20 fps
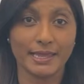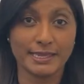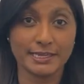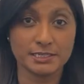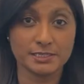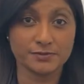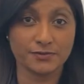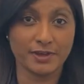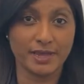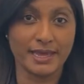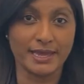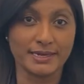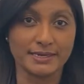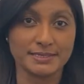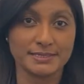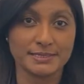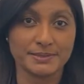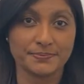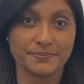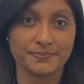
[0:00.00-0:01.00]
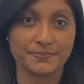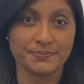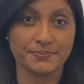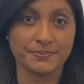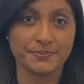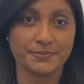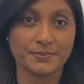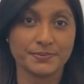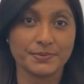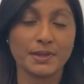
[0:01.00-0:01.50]
is for Act.
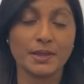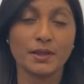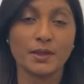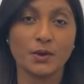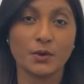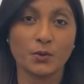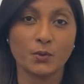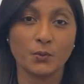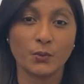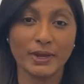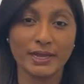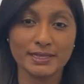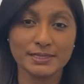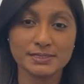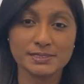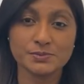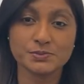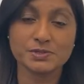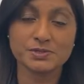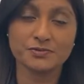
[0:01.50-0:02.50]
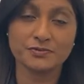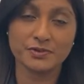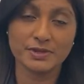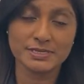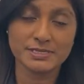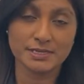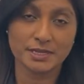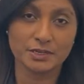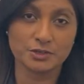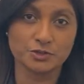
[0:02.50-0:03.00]
Wales was the first
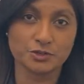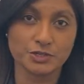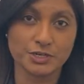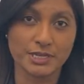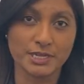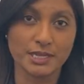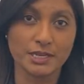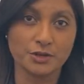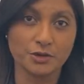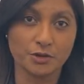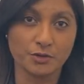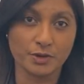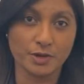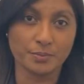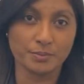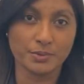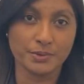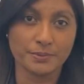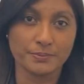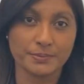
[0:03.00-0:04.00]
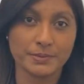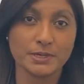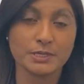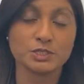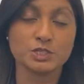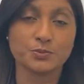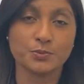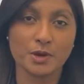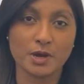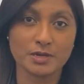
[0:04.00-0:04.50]
country in Europe to
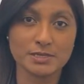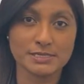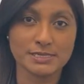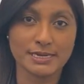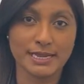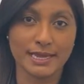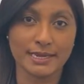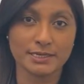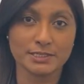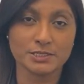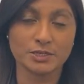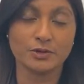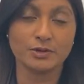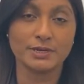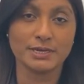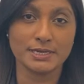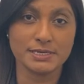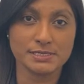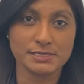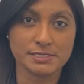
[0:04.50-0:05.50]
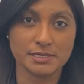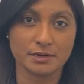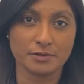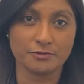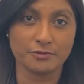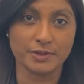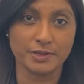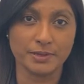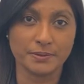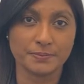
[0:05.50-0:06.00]
pass an act on nurse
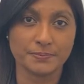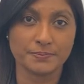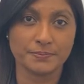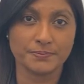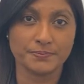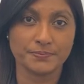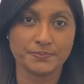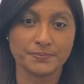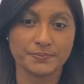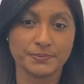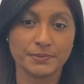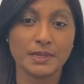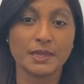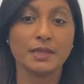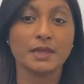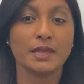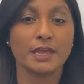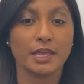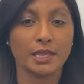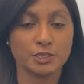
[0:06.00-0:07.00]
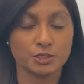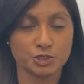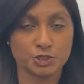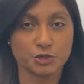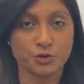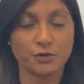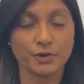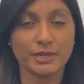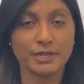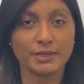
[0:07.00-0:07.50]
staffing,
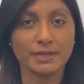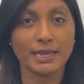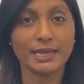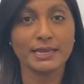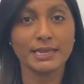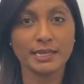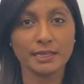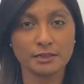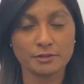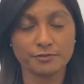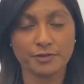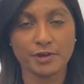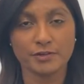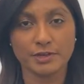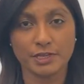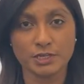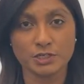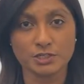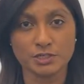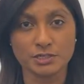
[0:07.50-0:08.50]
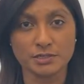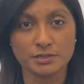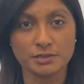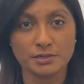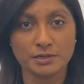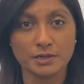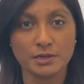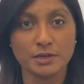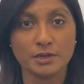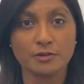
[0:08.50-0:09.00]
ensuring a legal foundation
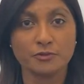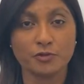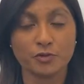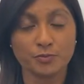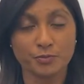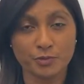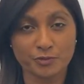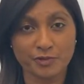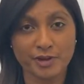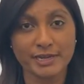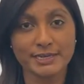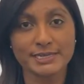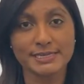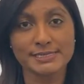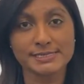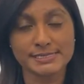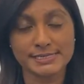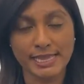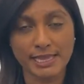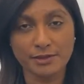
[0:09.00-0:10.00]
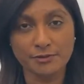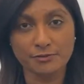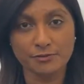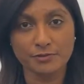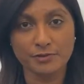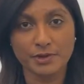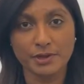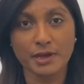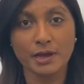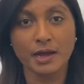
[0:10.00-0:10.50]
for providing safe,
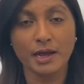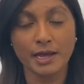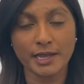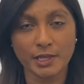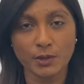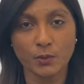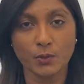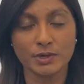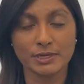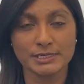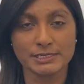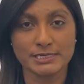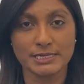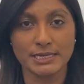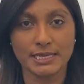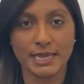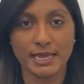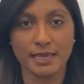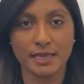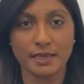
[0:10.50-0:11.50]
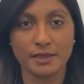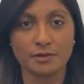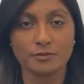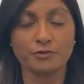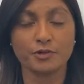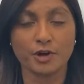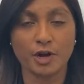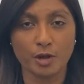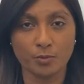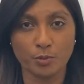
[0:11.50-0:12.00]
high quality care
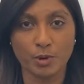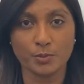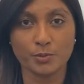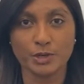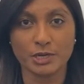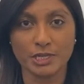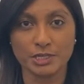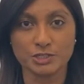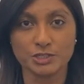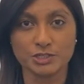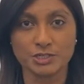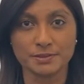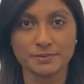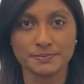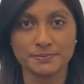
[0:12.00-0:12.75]
for our population.